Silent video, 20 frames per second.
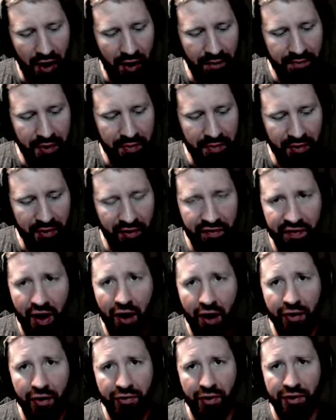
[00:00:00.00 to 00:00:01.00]
people have
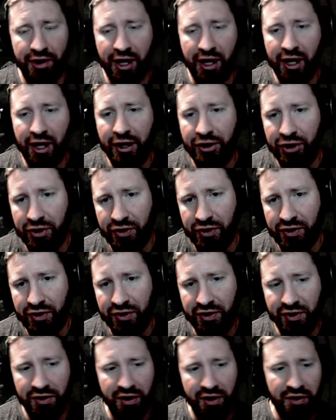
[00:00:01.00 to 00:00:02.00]
found throughout the ages, because
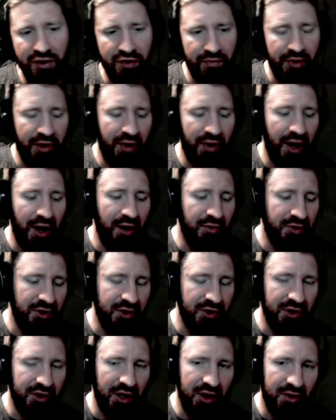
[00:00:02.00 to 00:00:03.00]
these things have been around
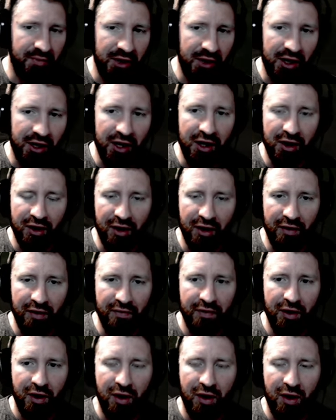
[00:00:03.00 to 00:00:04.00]
since like the beginning
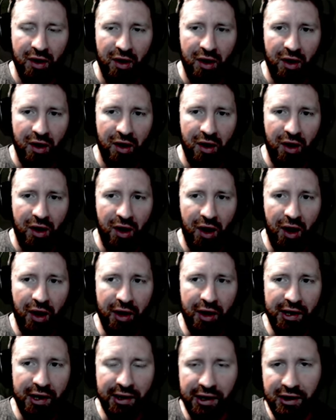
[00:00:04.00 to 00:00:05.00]
of
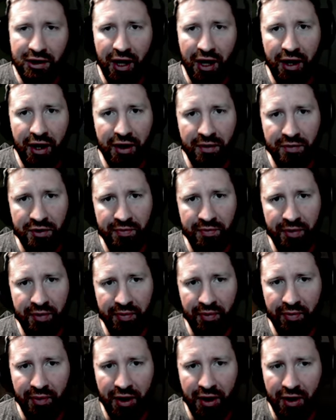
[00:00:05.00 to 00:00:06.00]
elite items.
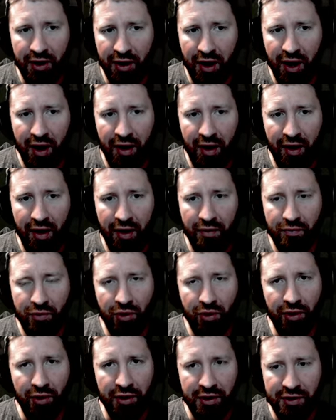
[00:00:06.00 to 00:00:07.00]
People have been
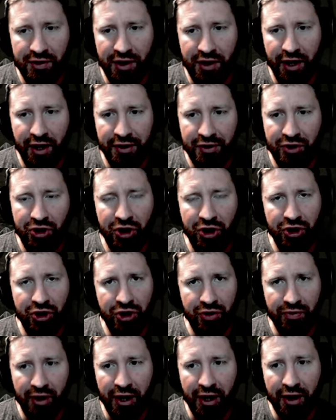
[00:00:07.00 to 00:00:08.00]
rolling these nice
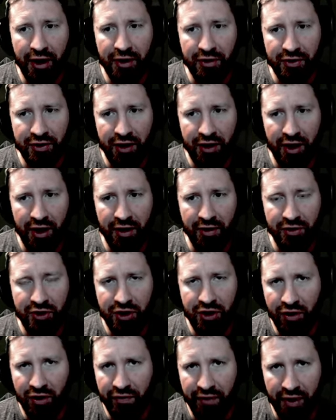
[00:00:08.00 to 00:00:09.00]
GG rares, and they're
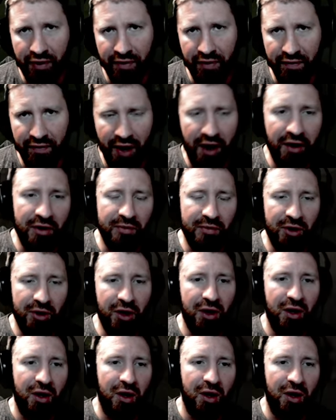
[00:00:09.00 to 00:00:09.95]
still very valuable